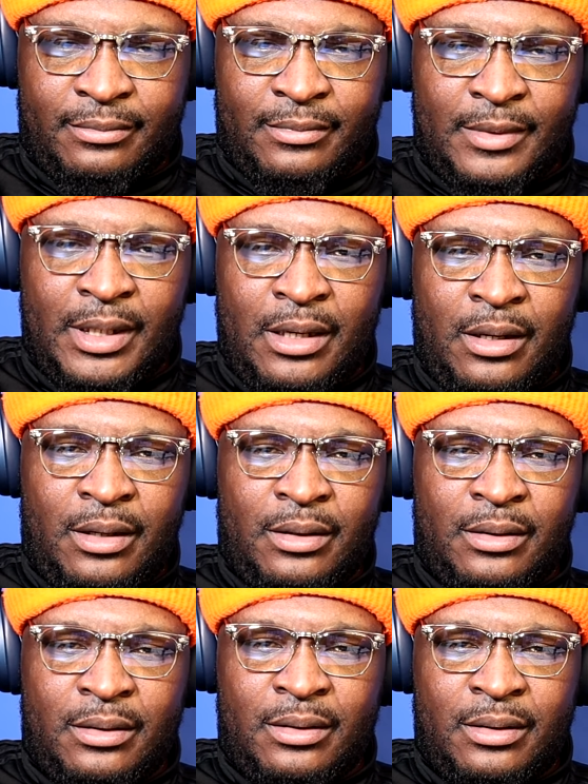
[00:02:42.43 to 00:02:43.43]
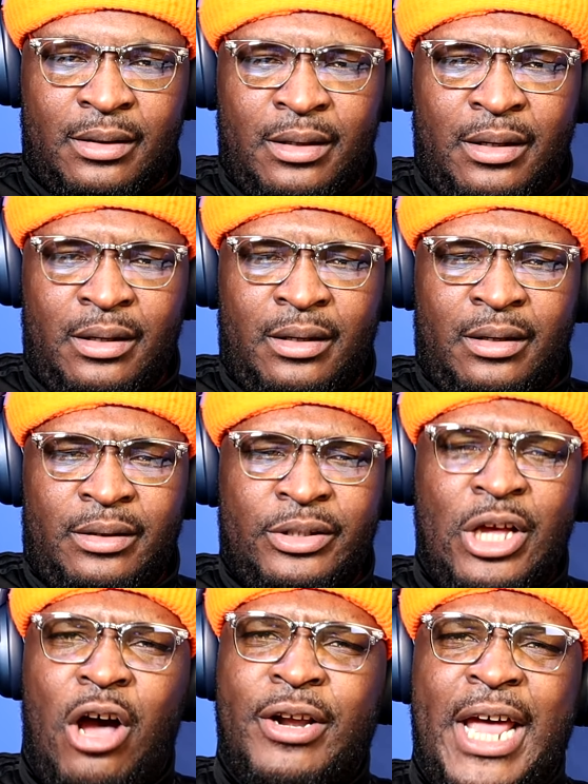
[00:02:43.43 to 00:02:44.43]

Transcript: Rock me, mama, like a